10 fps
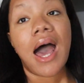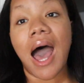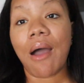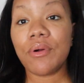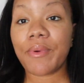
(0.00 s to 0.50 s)

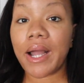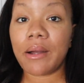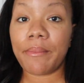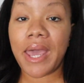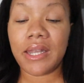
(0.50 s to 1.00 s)
I would
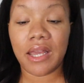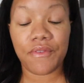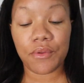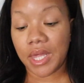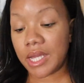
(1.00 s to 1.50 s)
recommend,
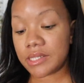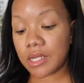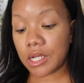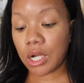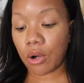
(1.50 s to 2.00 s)
if you think it's
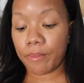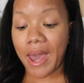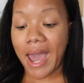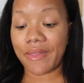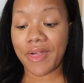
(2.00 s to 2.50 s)
gonna go
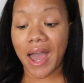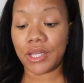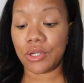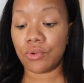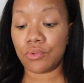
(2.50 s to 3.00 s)
bad,
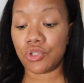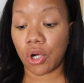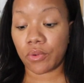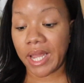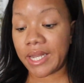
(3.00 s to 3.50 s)
that you
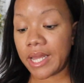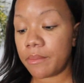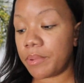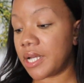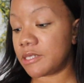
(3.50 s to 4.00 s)
donate
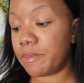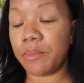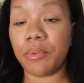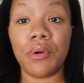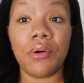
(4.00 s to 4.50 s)
it, because
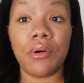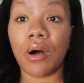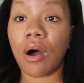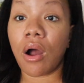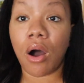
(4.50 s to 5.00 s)

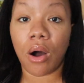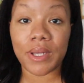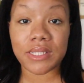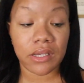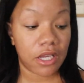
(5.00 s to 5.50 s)
people are
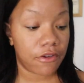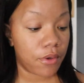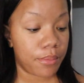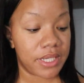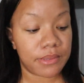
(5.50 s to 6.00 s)
always looking
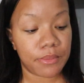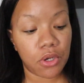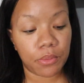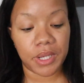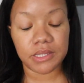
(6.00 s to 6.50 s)
for breast
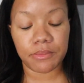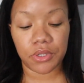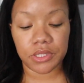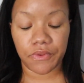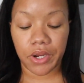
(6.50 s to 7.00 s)
milk. Breast
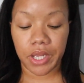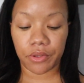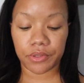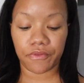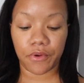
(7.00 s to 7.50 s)
milk is very
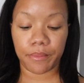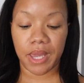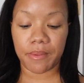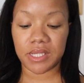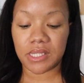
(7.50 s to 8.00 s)
healthy for
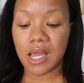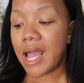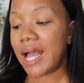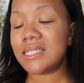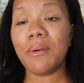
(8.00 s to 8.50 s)
babies,
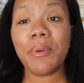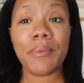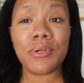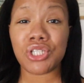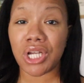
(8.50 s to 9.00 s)
and some
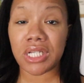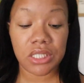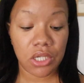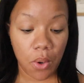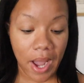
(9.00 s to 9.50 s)
people
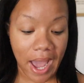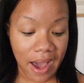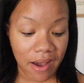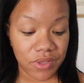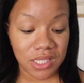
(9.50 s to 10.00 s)
just don't
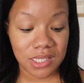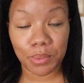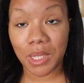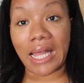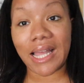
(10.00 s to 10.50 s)
have the
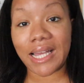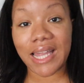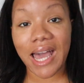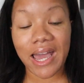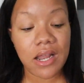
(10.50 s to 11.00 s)
supply like
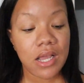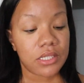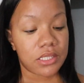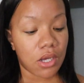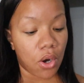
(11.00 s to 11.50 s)
that.
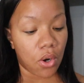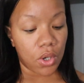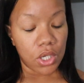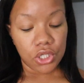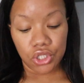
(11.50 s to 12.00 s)

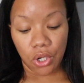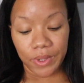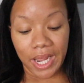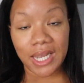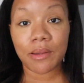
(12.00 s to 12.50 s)
So
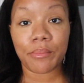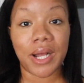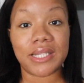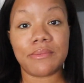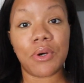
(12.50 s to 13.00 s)
donating
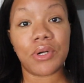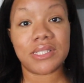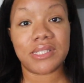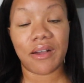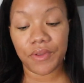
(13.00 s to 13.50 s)
breast milk
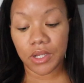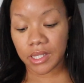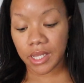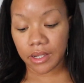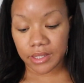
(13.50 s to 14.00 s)
is
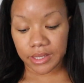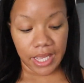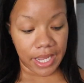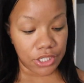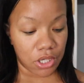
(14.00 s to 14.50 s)
definitely a good
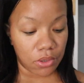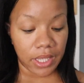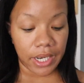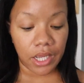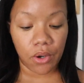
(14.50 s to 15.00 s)
thing. Don't
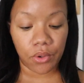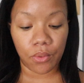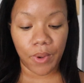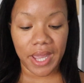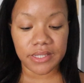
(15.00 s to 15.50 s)
let it go to
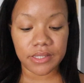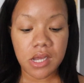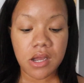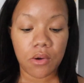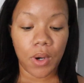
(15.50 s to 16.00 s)
waste.
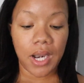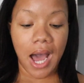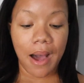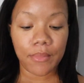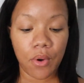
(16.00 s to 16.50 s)
What
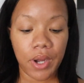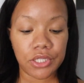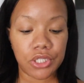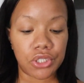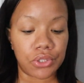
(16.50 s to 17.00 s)
I'm
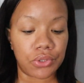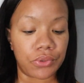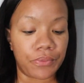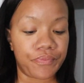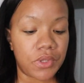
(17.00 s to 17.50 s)
going to
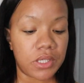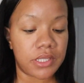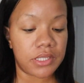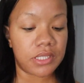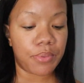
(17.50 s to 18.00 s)
do,
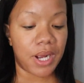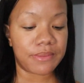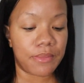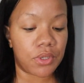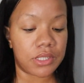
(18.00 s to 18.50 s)
since the
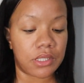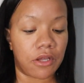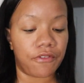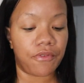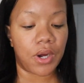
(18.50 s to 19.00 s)
breast milk is
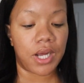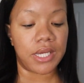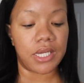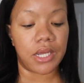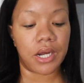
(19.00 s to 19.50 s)
good for
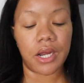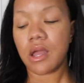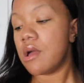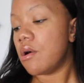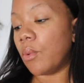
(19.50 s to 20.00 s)
a year,
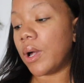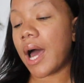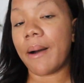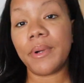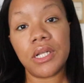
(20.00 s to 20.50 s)

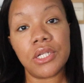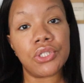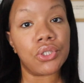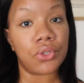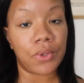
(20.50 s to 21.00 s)
what I'm gonna
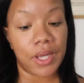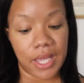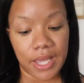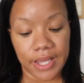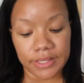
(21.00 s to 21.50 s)
do
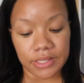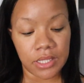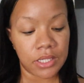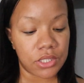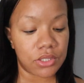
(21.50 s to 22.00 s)
is,
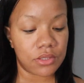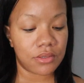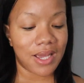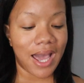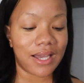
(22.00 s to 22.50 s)

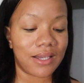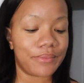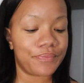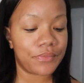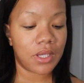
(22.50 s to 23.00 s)

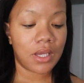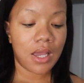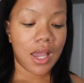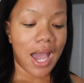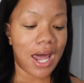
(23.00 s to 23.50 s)

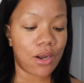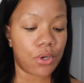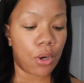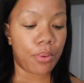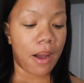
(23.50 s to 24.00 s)
I
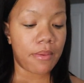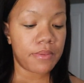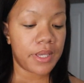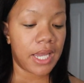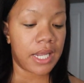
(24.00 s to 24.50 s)
don't know,
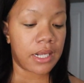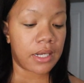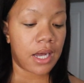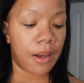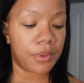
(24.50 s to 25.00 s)
probably in a
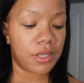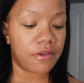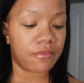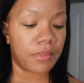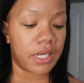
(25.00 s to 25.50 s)
couple
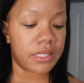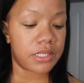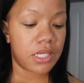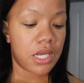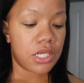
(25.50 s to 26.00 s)
of
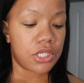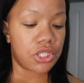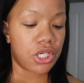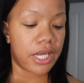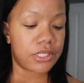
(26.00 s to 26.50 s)
months,
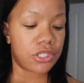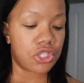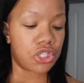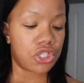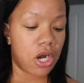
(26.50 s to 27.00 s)

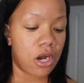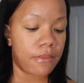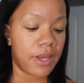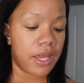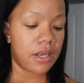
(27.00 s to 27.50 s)
just
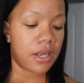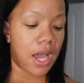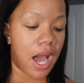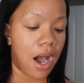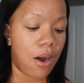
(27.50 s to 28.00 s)
determine
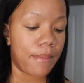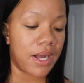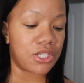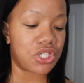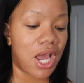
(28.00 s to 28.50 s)
how
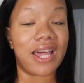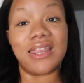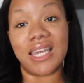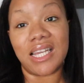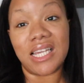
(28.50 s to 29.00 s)
much I
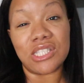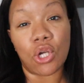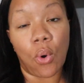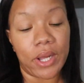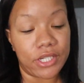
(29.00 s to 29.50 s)
think he's
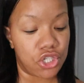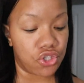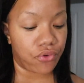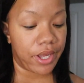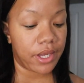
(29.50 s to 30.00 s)
going to
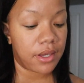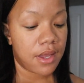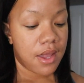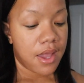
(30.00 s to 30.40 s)
drink,